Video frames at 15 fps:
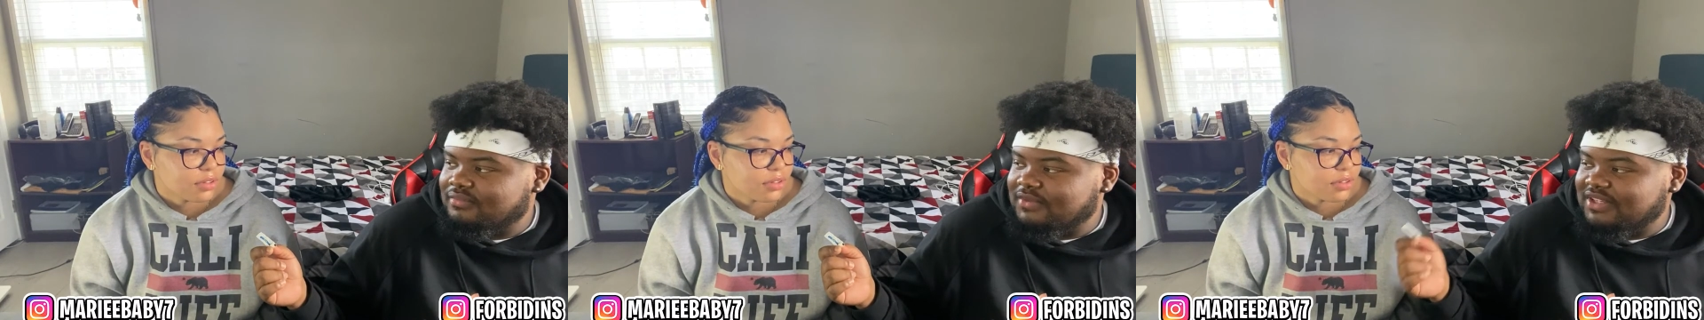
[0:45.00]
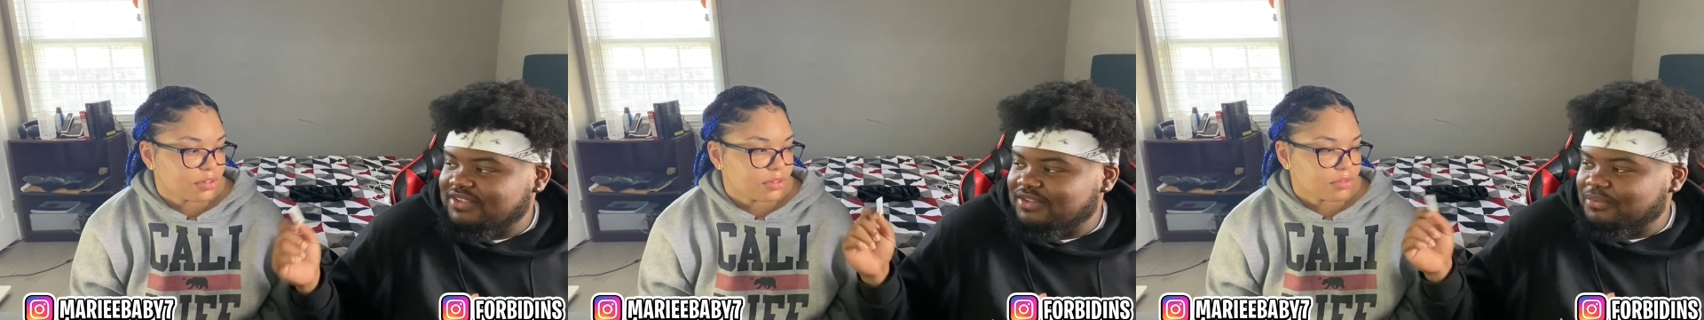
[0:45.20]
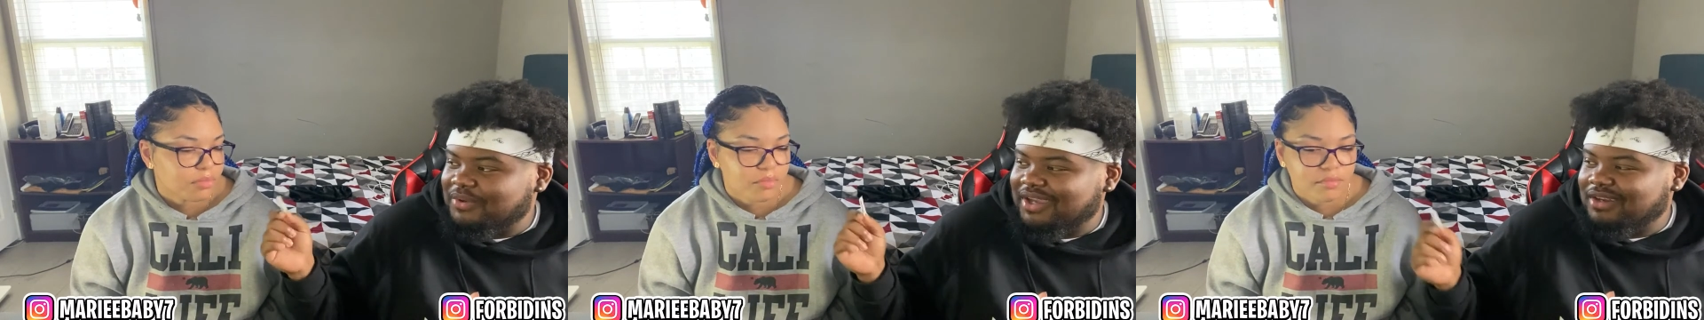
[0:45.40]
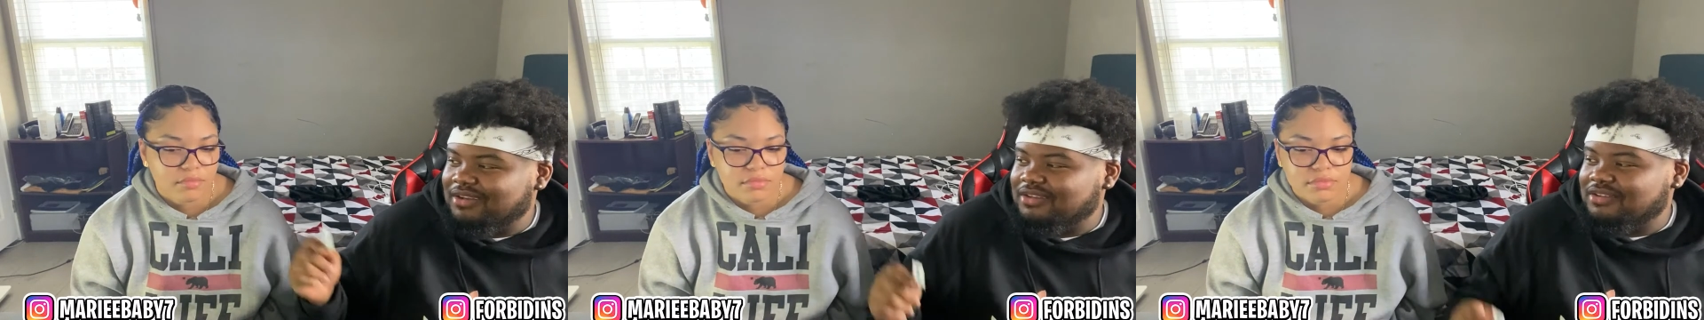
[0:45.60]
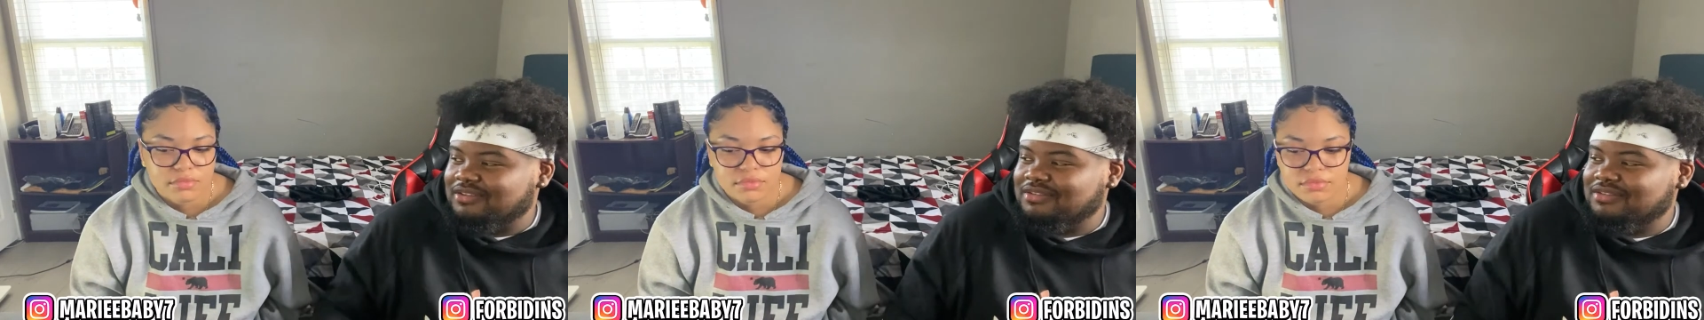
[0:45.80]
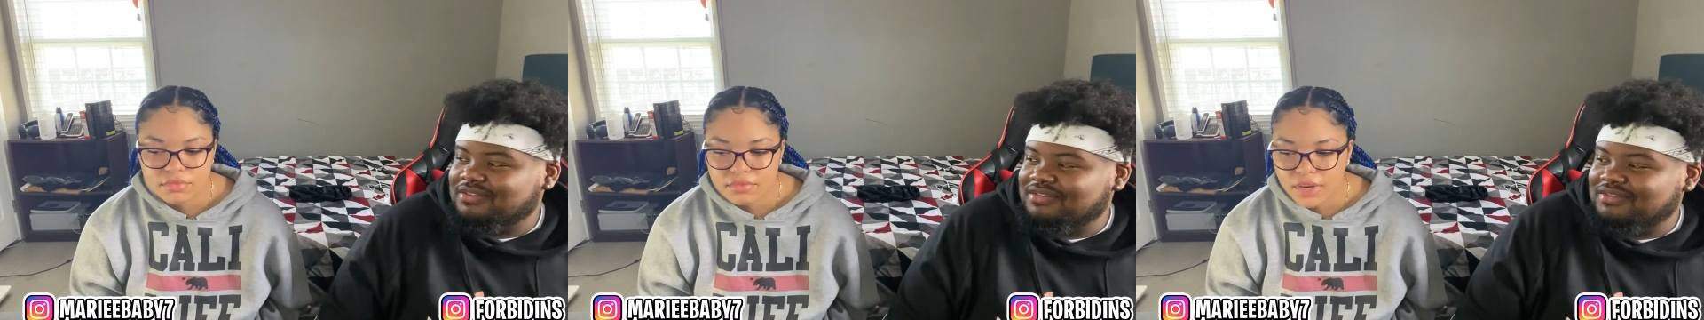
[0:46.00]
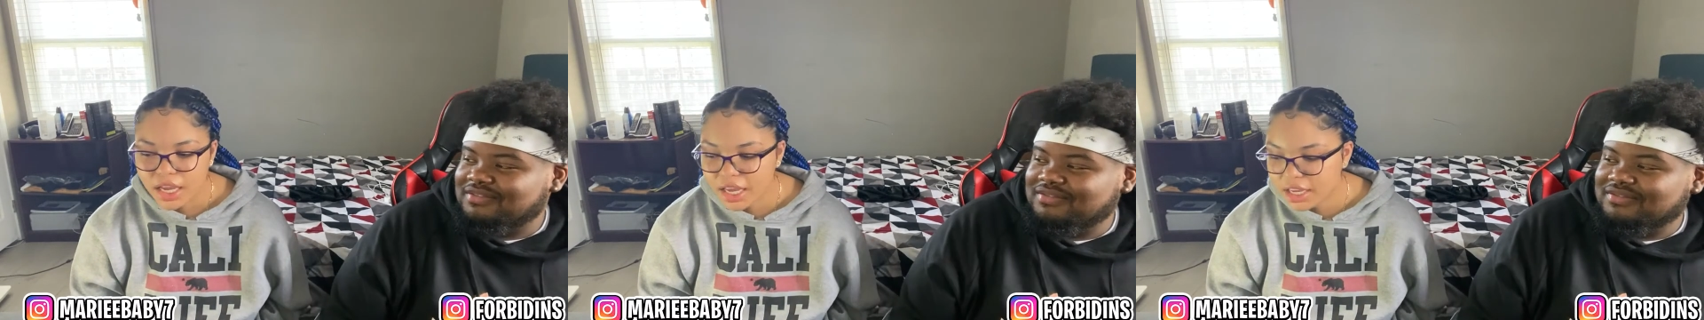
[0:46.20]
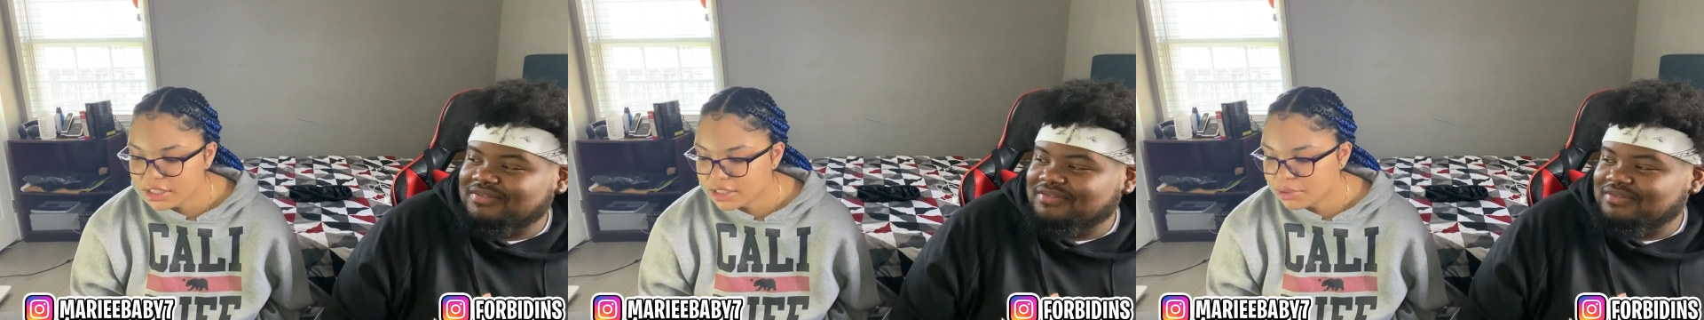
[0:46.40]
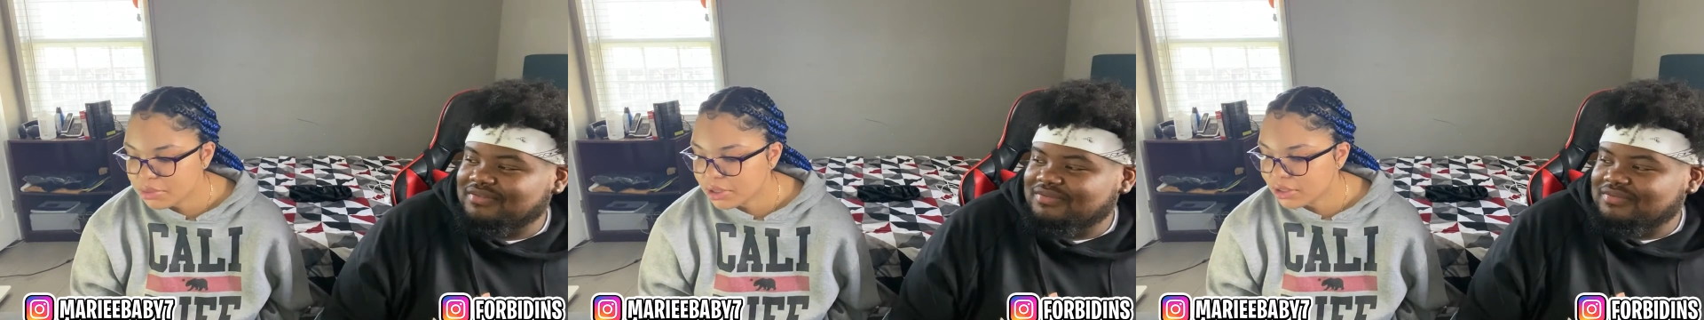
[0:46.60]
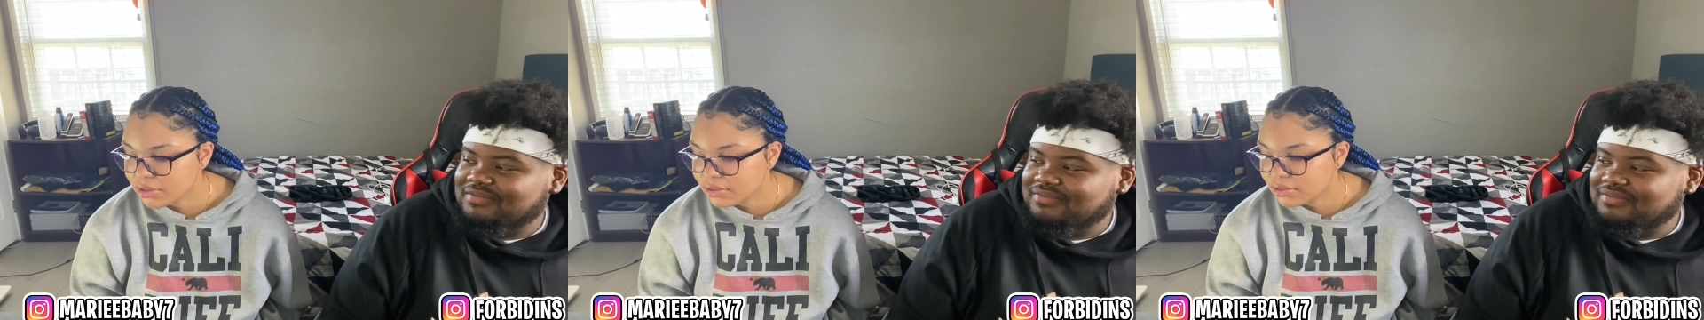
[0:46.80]
Speaker 1: That's the light in me.
Speaker 2: I can't
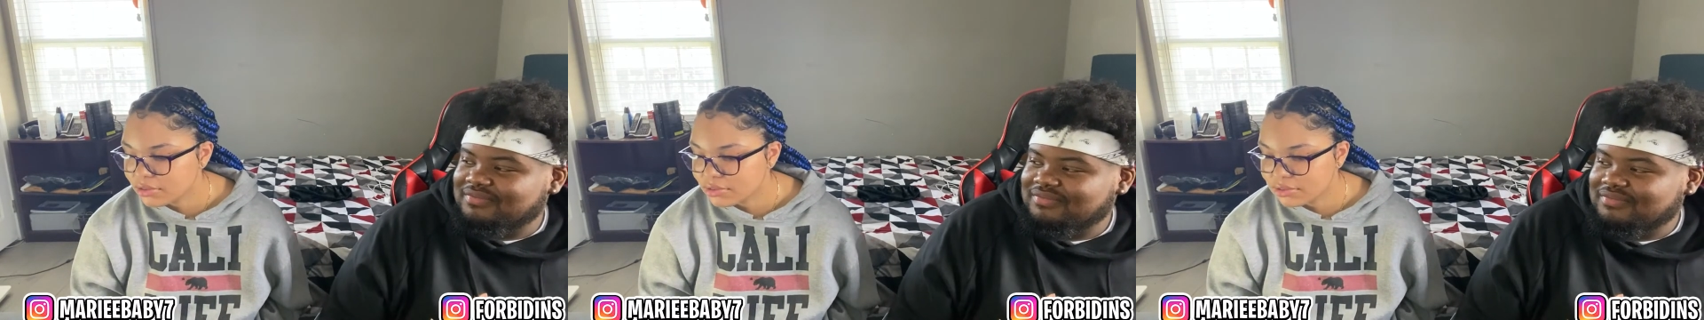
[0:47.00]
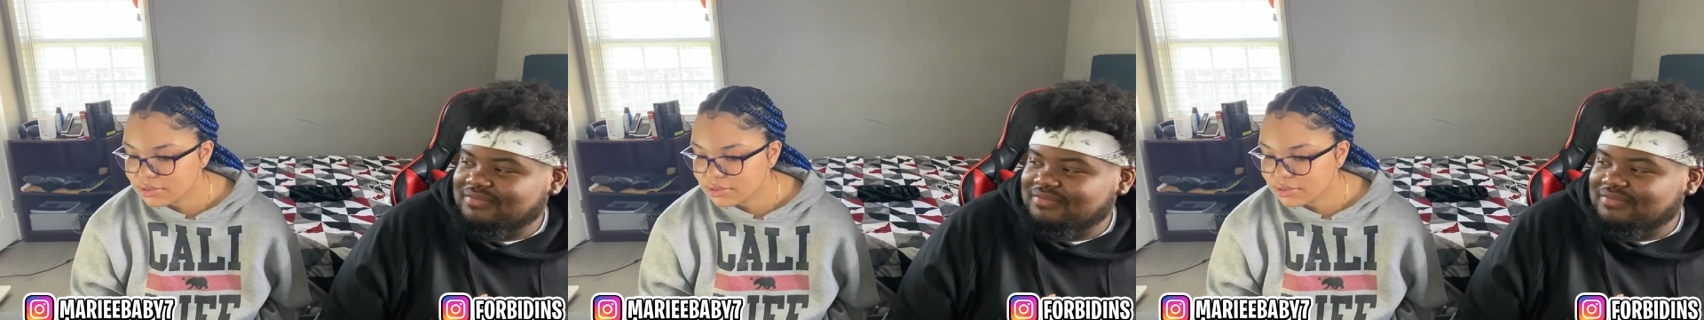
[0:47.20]
smell.